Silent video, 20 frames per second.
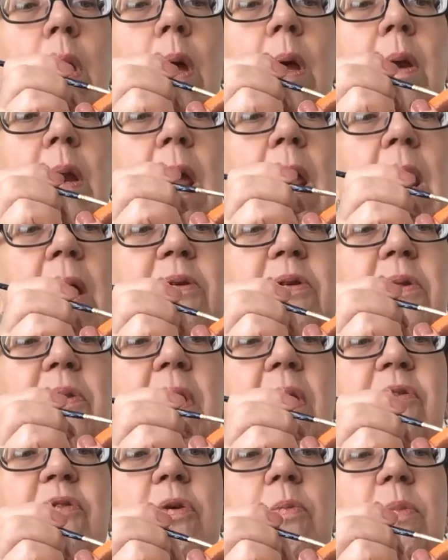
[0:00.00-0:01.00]
And I added
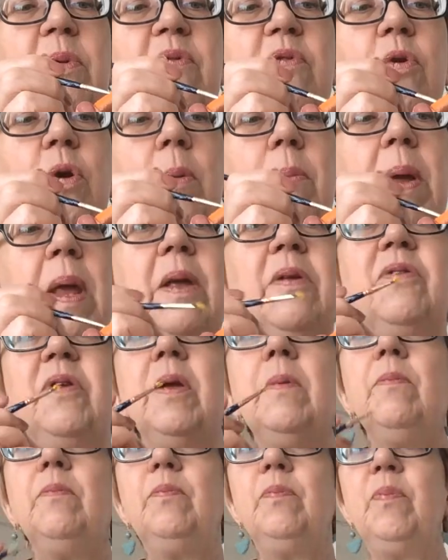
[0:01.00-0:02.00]
that on before I baked
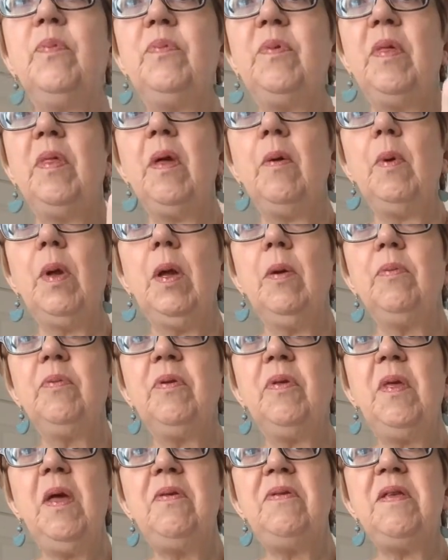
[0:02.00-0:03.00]
it. So there we are.
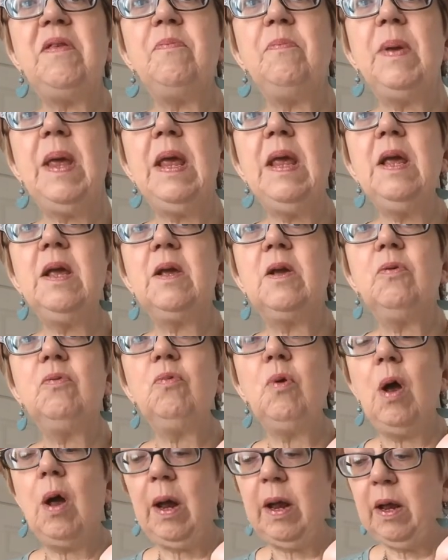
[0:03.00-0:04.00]
So there's his beak.
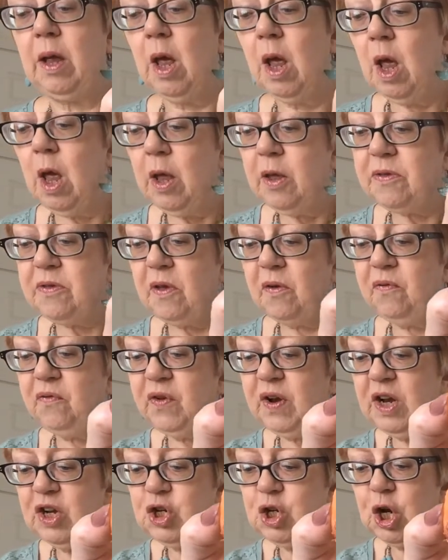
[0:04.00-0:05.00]
Right. So
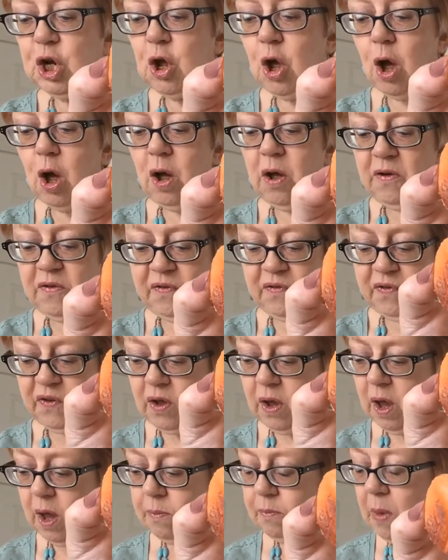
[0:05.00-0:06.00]
finishing off,
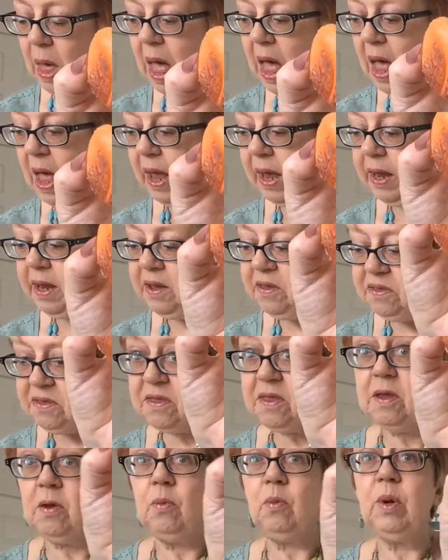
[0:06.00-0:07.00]

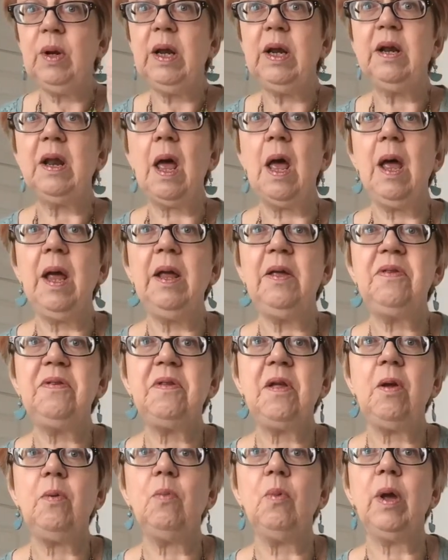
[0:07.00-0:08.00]
eyes. We need
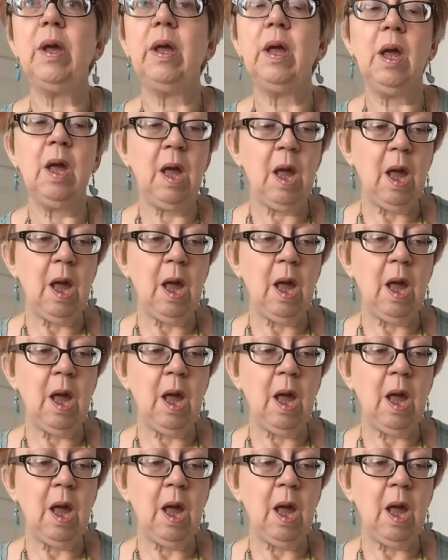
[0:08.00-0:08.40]
eyes, don't we?